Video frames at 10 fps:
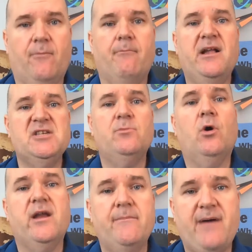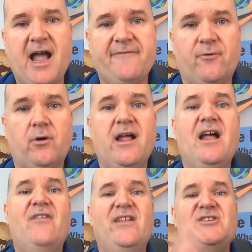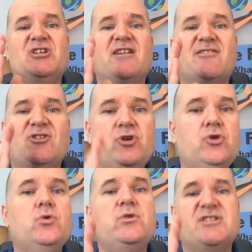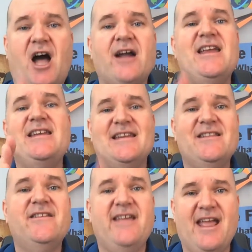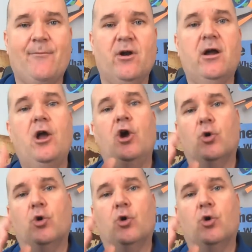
much more impactful than just you talking into the camera